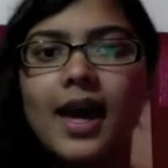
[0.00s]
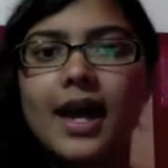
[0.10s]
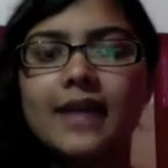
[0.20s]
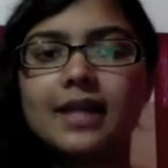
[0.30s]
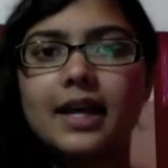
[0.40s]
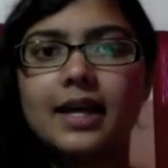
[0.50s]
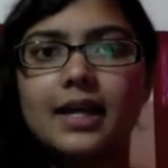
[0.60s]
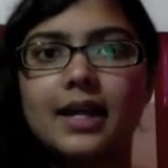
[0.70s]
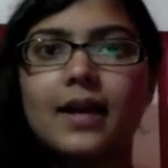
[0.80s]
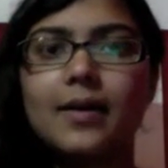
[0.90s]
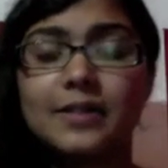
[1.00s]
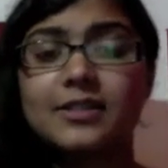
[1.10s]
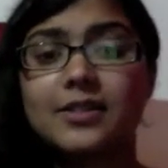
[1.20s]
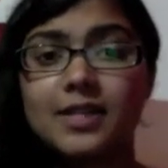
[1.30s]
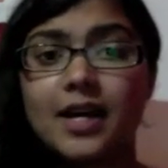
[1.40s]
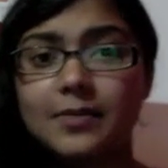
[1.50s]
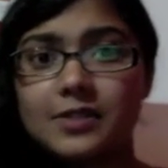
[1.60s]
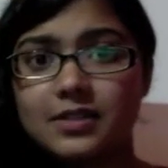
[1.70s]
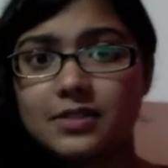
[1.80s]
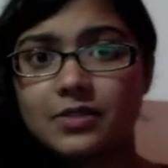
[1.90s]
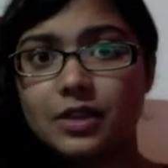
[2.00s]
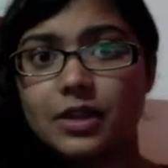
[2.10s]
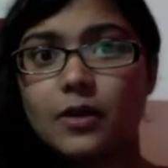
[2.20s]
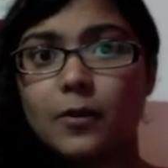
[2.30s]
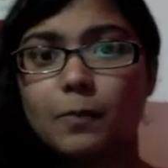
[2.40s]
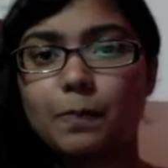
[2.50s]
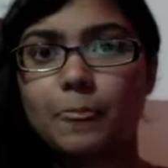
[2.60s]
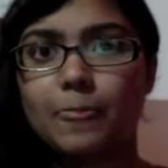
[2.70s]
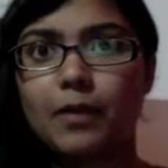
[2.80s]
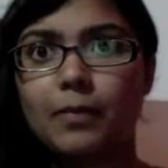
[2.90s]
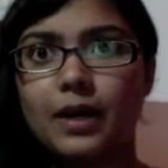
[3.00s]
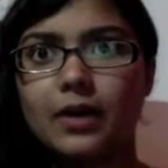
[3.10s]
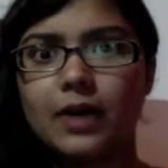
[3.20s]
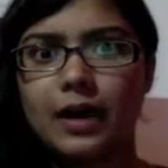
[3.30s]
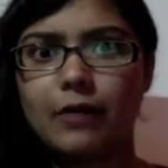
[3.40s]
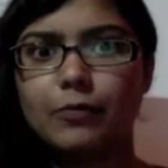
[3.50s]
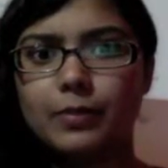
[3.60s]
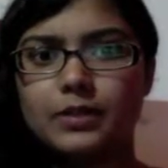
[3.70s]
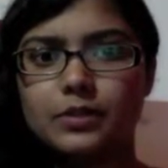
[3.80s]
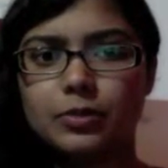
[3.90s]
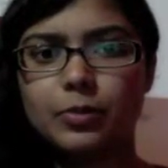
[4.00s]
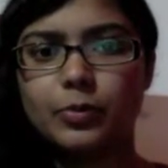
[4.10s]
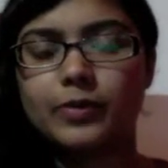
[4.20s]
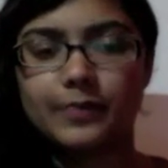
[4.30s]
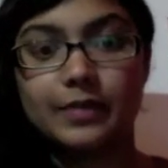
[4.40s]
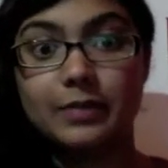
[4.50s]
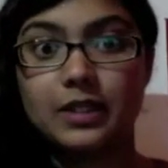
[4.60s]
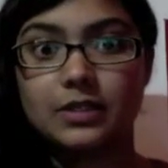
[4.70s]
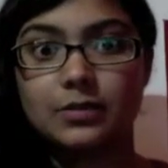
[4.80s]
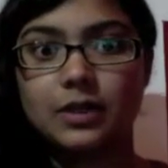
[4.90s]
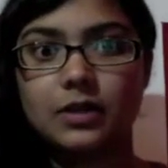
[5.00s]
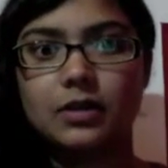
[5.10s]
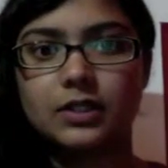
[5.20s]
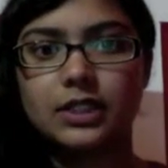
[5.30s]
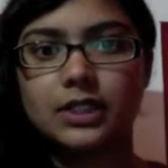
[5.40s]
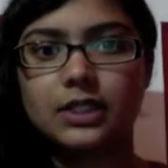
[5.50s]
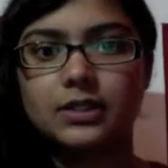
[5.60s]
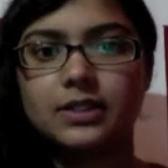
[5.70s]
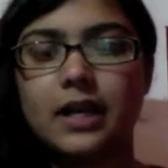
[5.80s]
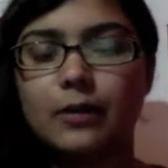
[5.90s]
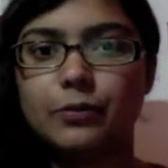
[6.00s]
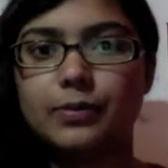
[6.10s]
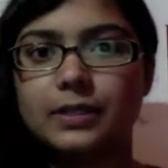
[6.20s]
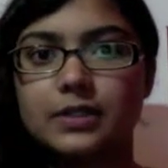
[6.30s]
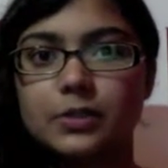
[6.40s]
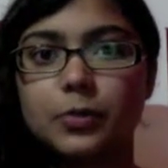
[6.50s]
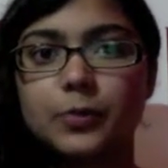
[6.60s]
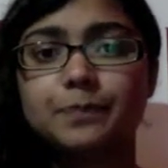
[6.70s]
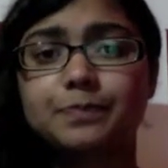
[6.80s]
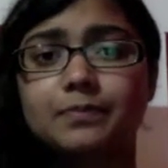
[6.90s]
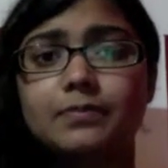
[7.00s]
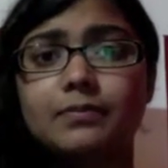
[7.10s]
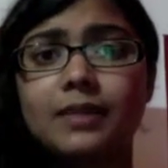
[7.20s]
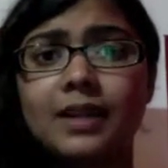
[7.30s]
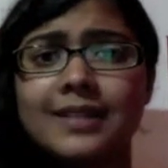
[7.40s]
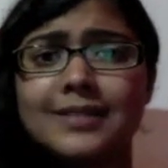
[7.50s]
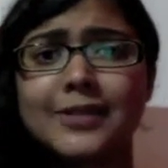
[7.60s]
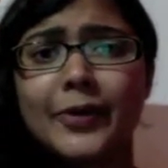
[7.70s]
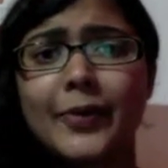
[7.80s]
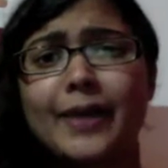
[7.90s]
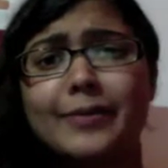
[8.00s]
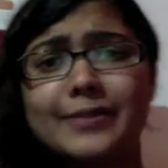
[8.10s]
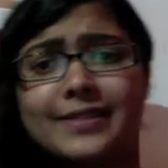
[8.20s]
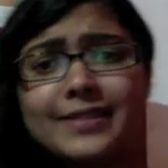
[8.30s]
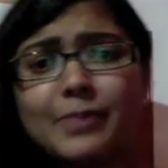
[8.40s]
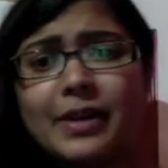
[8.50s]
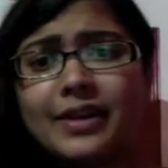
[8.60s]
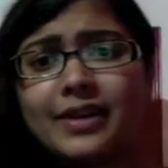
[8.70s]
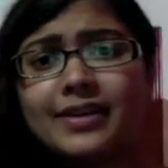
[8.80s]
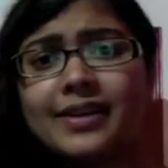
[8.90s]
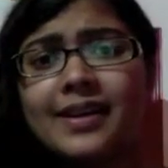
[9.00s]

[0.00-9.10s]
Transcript: and then I saw Thomas's video about alphabet soup, or I mean, that's what he called it. He called it alphabet soup. And so I was inspired